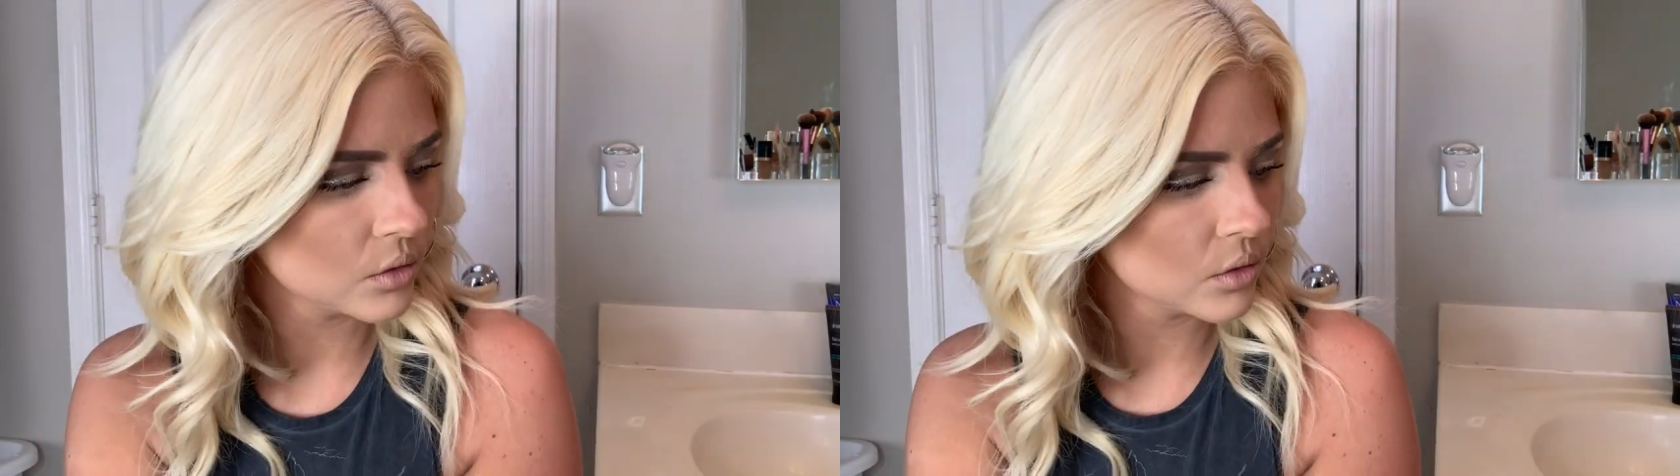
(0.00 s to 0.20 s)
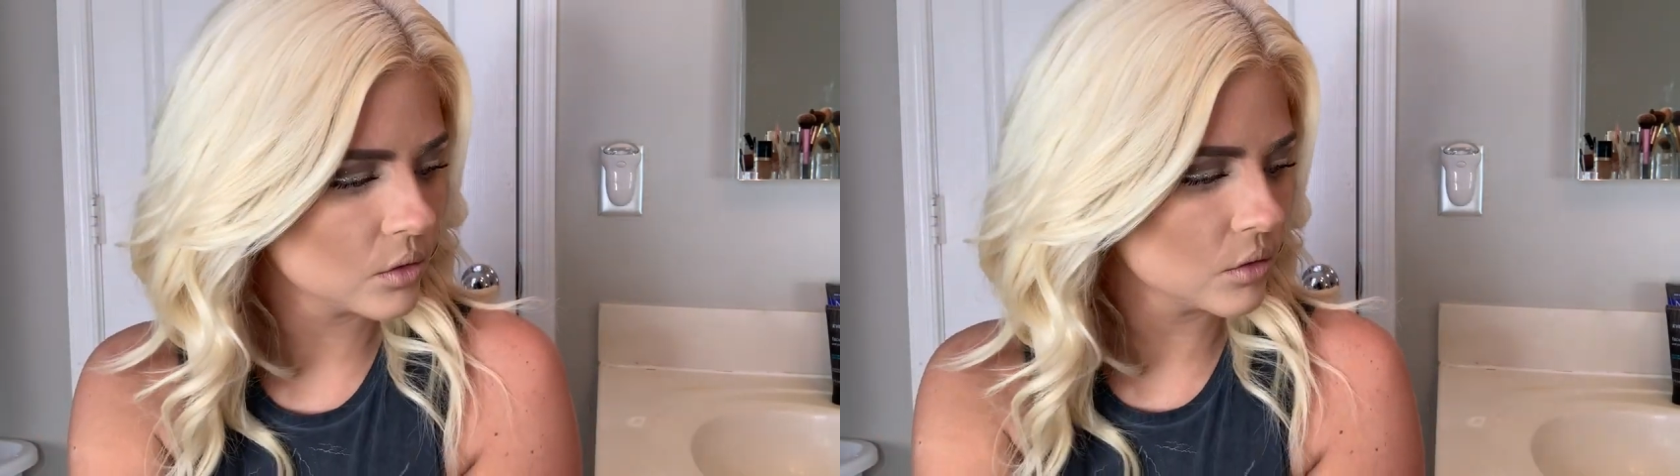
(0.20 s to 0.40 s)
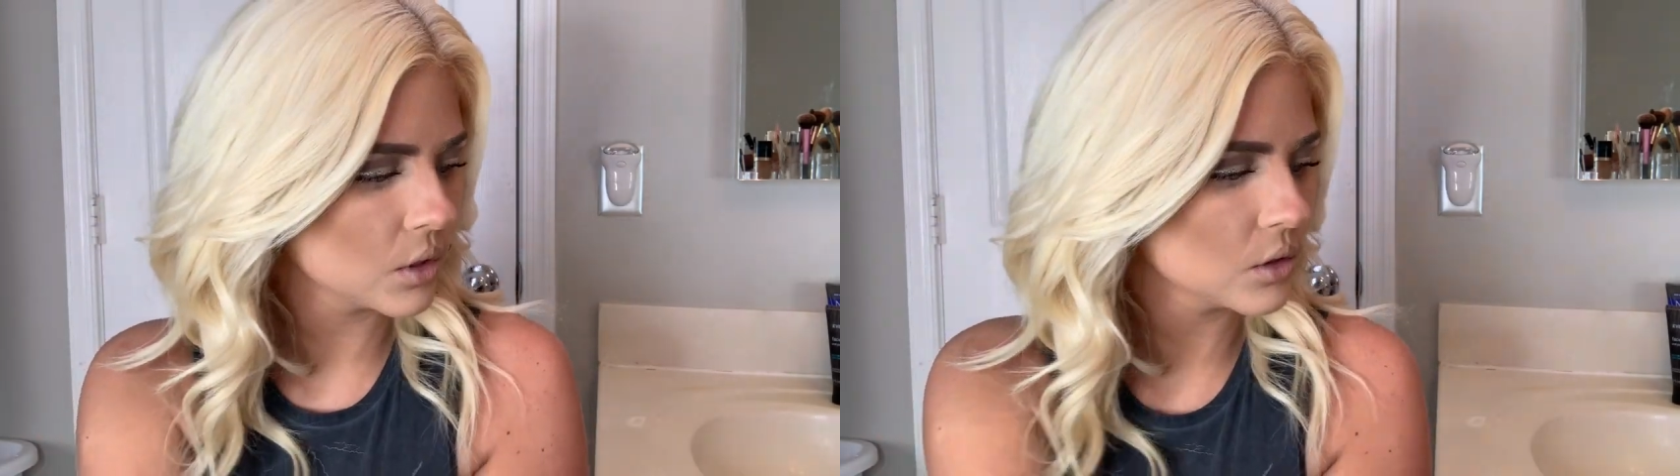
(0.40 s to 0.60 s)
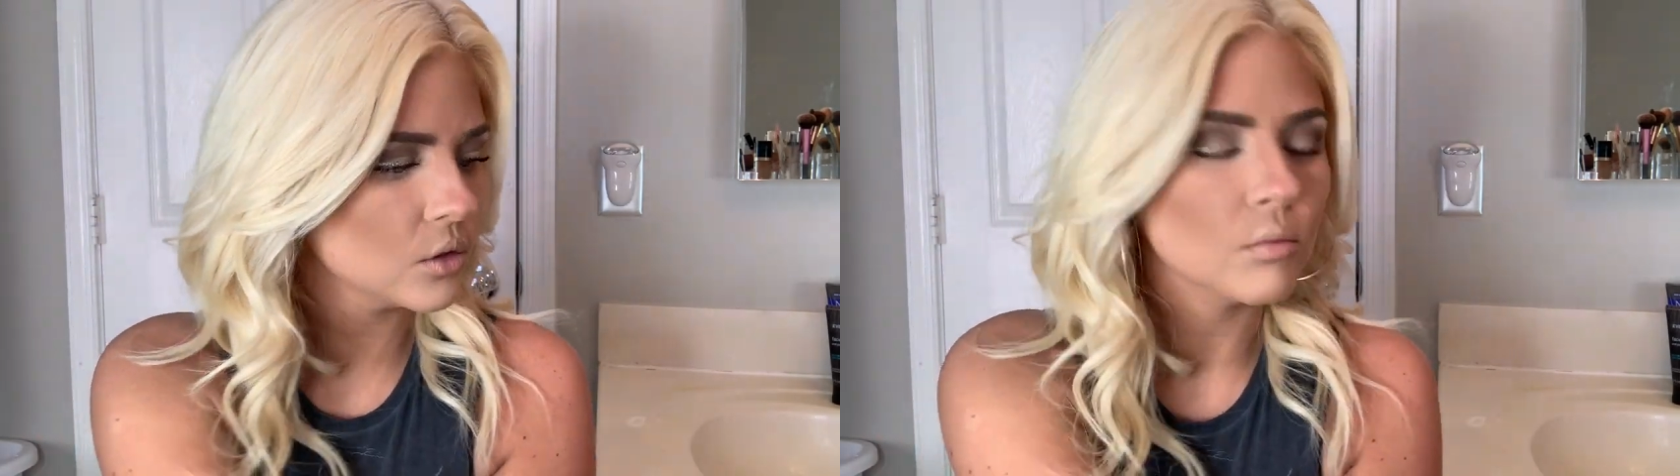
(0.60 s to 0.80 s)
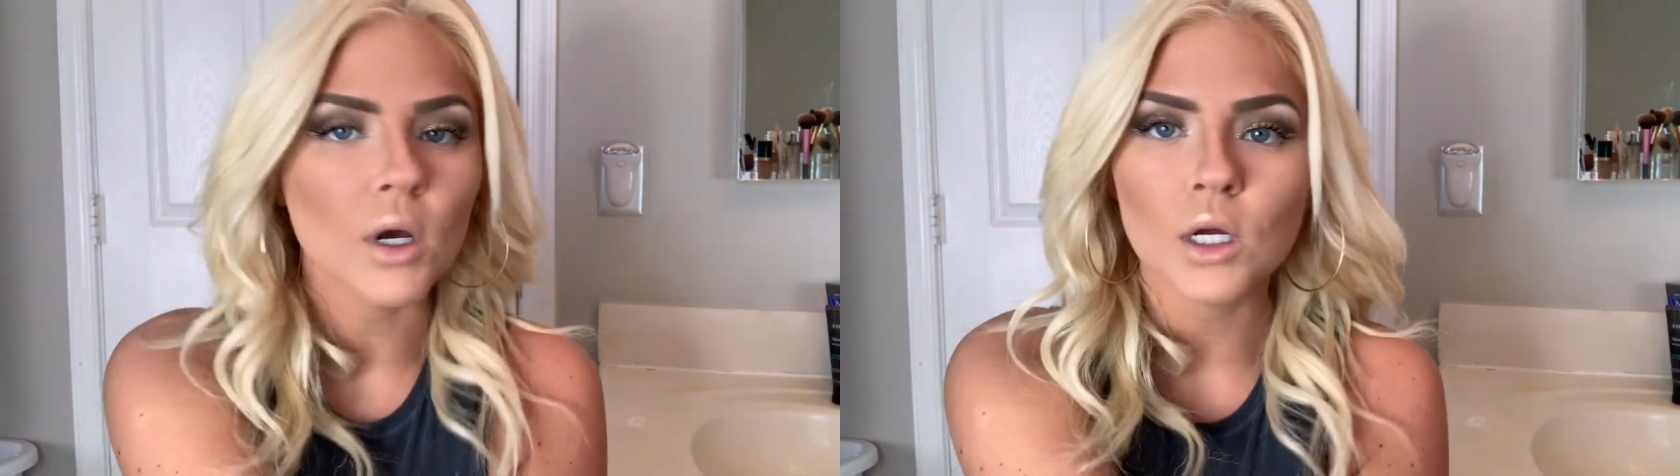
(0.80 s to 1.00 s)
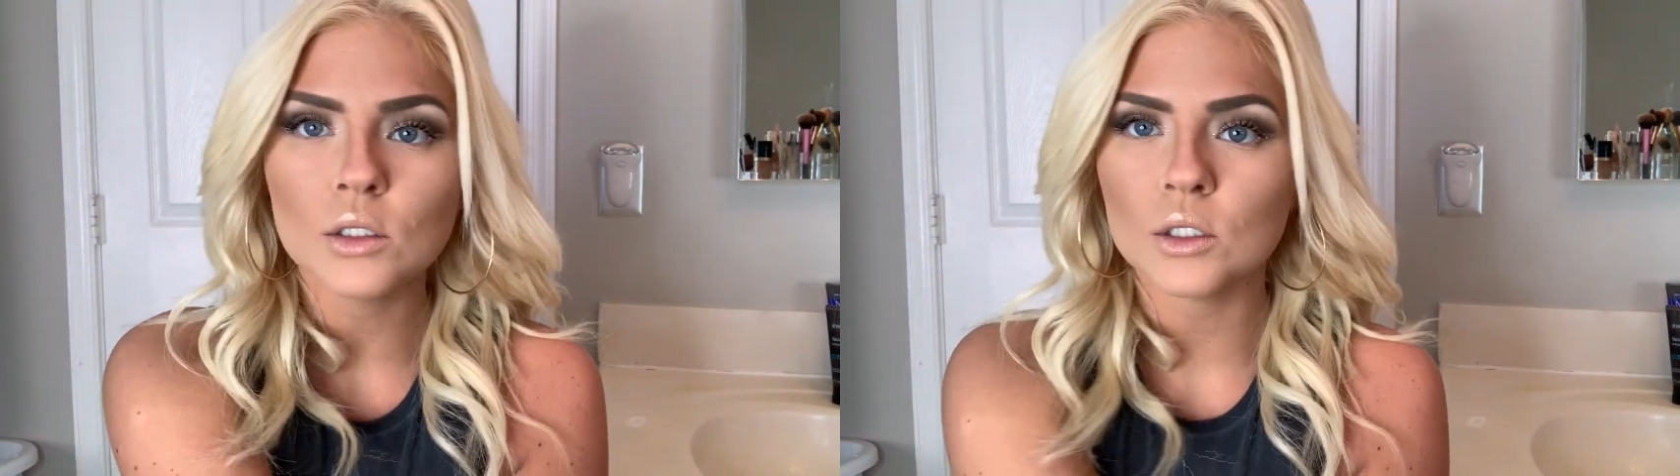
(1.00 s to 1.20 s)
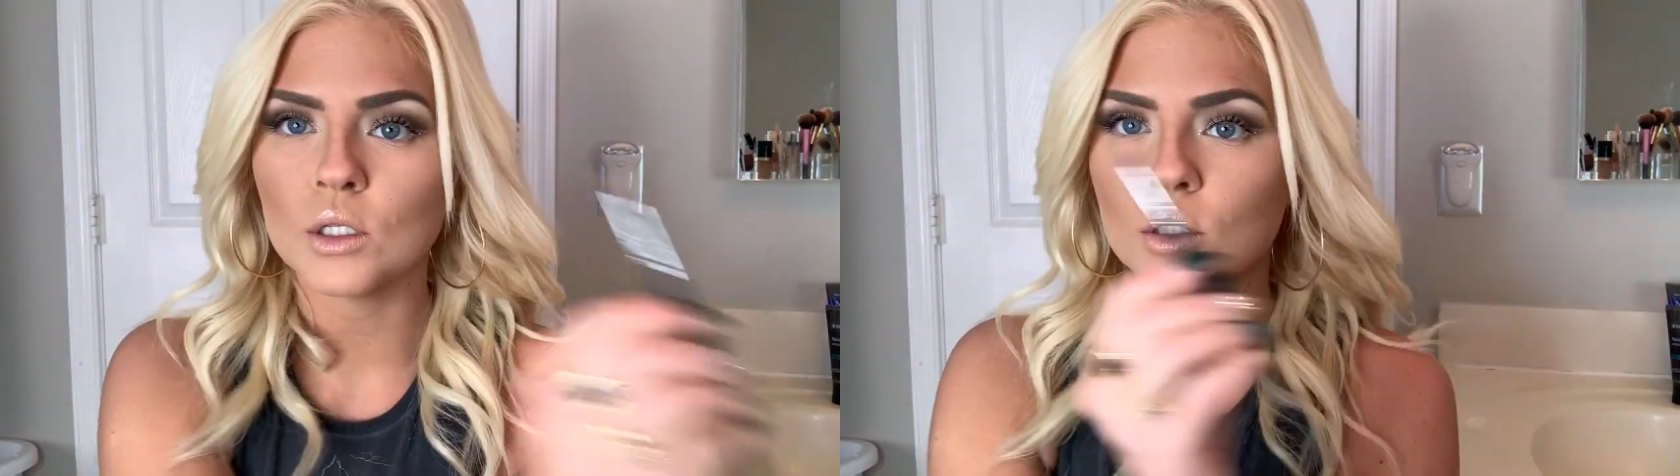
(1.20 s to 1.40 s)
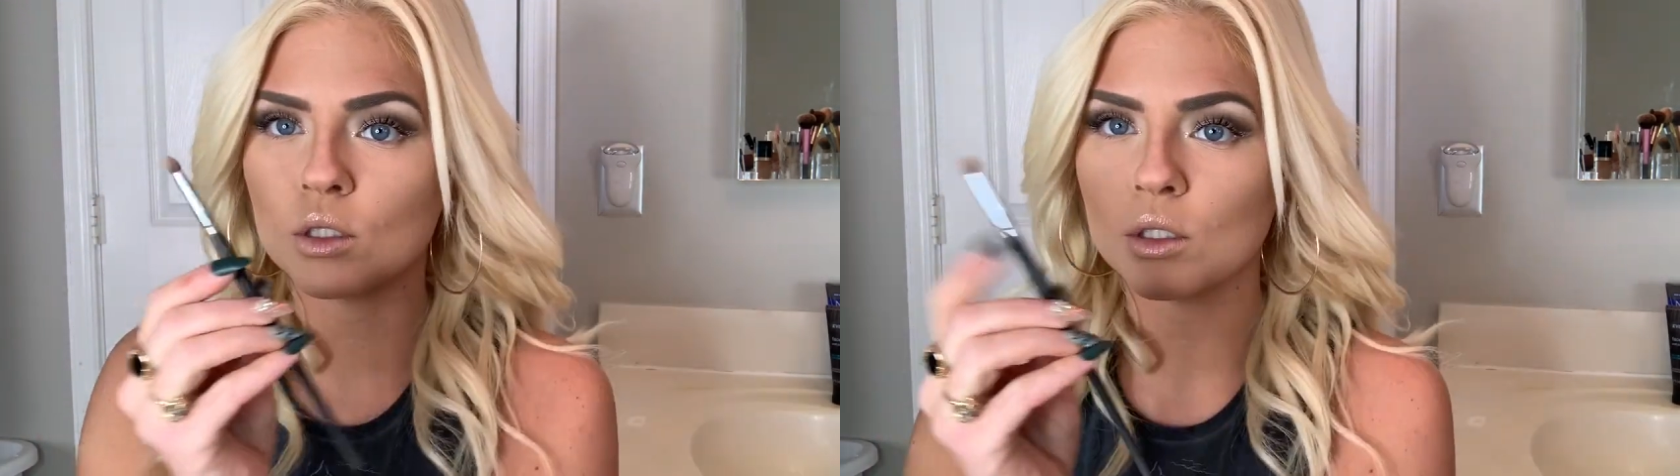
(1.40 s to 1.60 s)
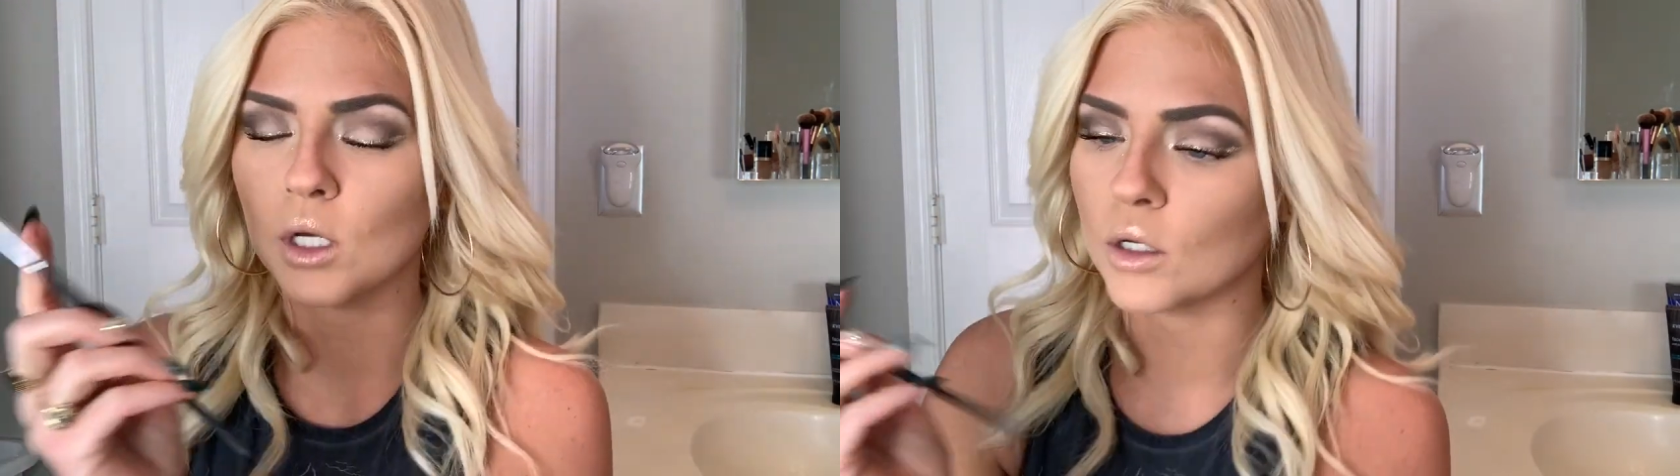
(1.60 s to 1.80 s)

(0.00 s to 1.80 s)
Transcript: so it's not too much, and then just get